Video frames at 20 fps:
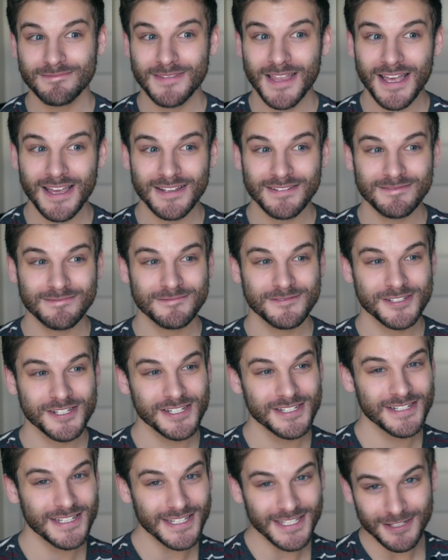that
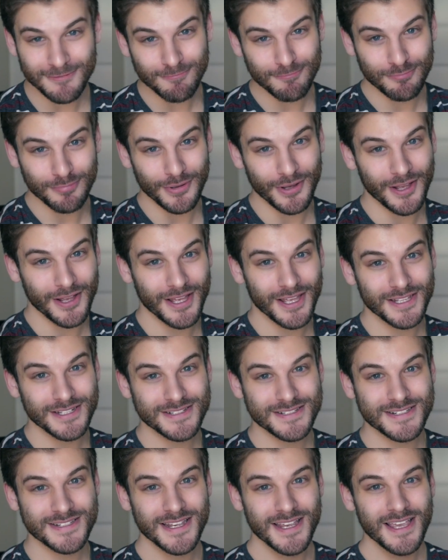she did,
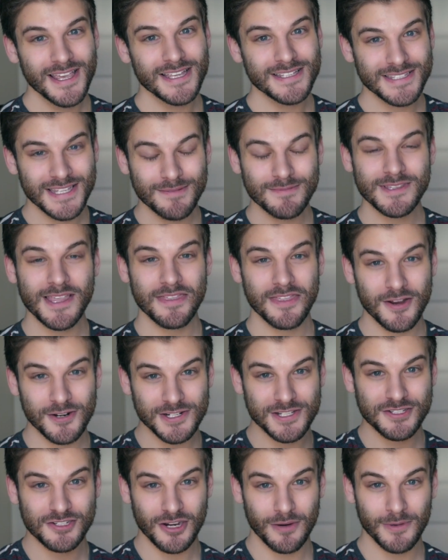but it seems that they're
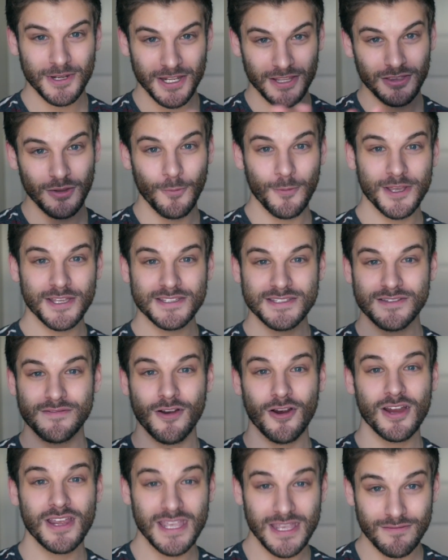distributing the wins
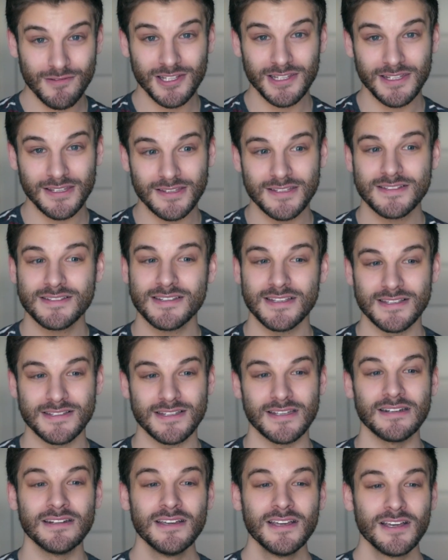very evenly this
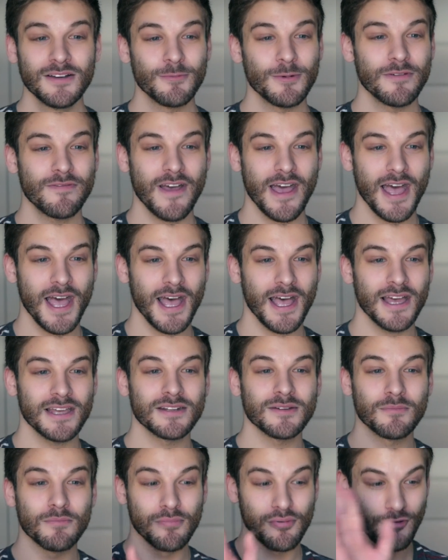season. We've
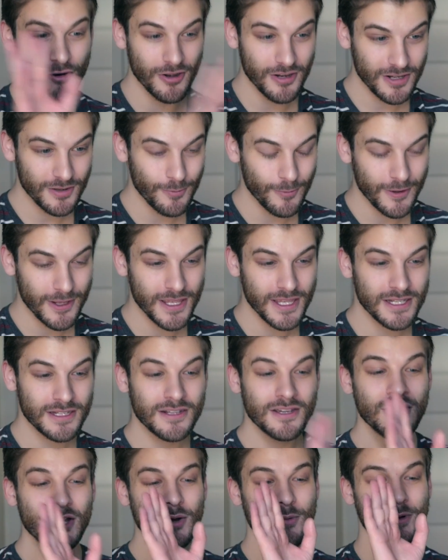had Brooke
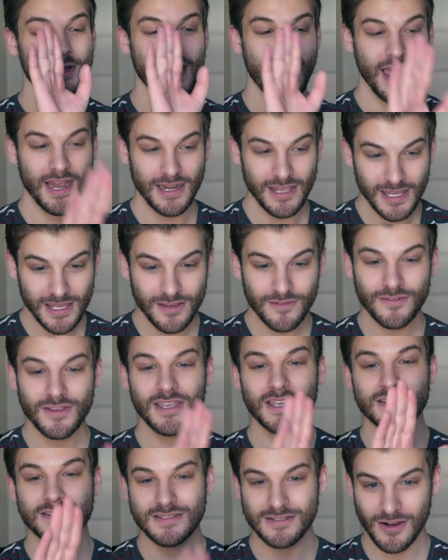win, we had
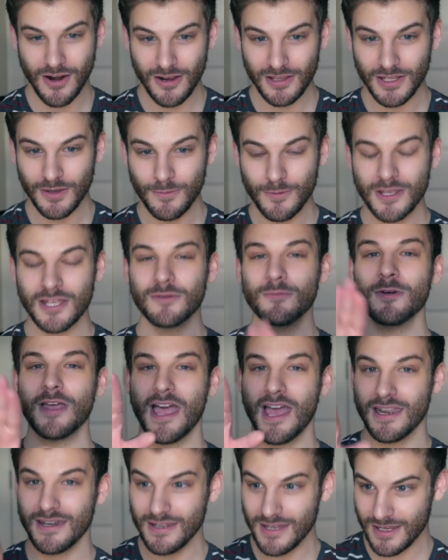Evie and Scarlett win, we
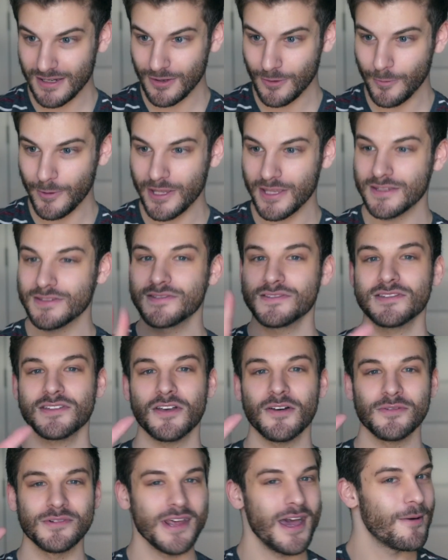had Nina win,
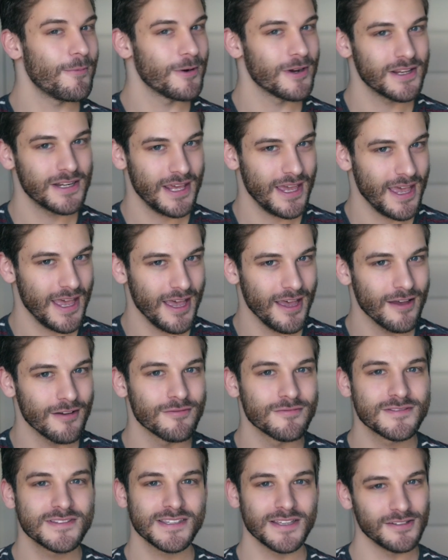so now we're gonna
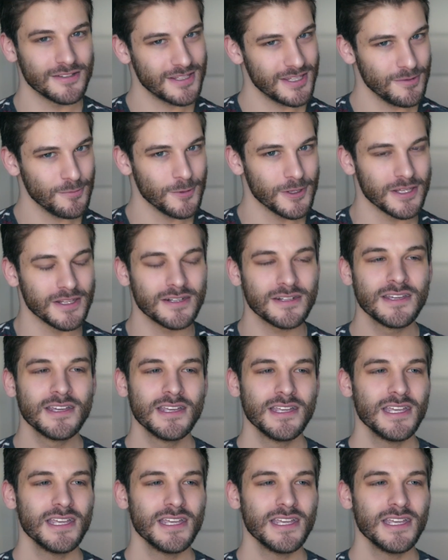have Silky win,